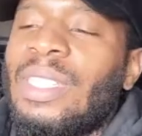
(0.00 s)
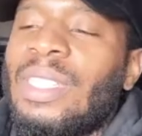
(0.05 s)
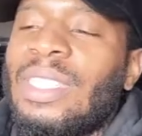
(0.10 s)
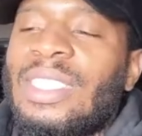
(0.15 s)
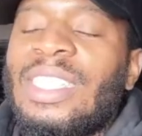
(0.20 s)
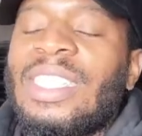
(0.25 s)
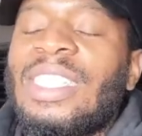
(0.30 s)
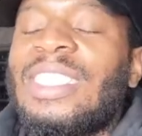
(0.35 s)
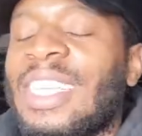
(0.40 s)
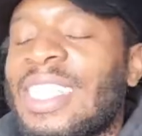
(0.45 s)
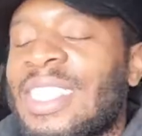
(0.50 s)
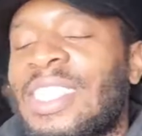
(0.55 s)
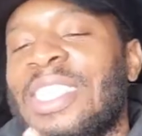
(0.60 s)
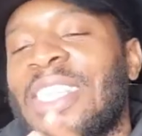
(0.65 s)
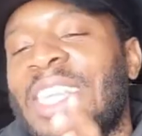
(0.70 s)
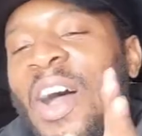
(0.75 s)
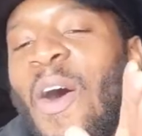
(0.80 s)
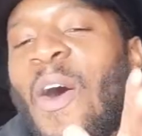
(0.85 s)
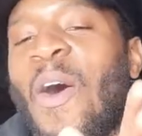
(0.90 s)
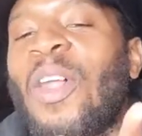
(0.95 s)
See this
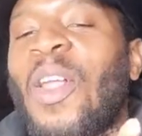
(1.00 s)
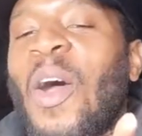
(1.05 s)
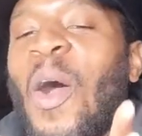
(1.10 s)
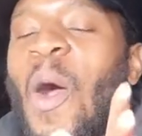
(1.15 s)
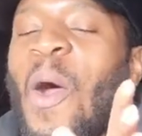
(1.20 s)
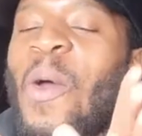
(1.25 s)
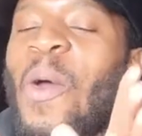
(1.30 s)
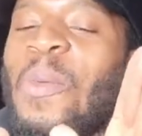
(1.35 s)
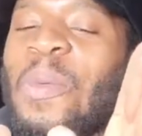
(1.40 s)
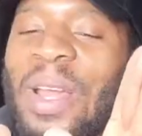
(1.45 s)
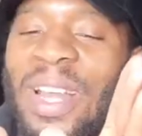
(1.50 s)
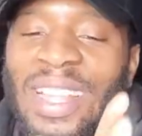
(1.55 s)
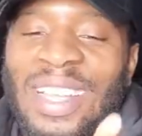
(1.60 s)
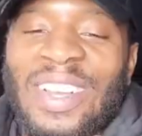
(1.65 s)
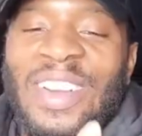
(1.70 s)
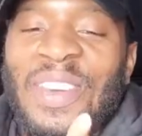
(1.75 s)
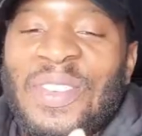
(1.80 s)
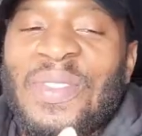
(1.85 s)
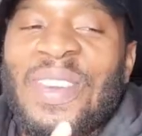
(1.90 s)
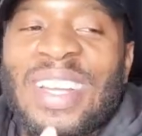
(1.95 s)
already
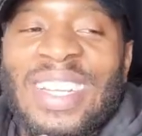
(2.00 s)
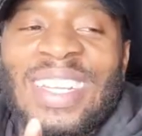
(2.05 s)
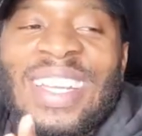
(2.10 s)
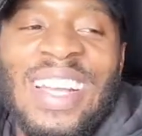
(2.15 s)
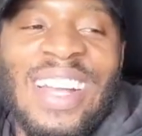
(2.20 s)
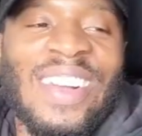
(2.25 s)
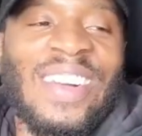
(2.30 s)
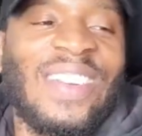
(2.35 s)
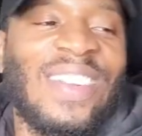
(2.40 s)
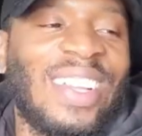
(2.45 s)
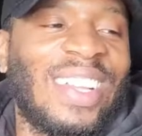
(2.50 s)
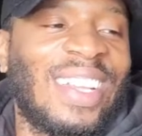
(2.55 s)
now.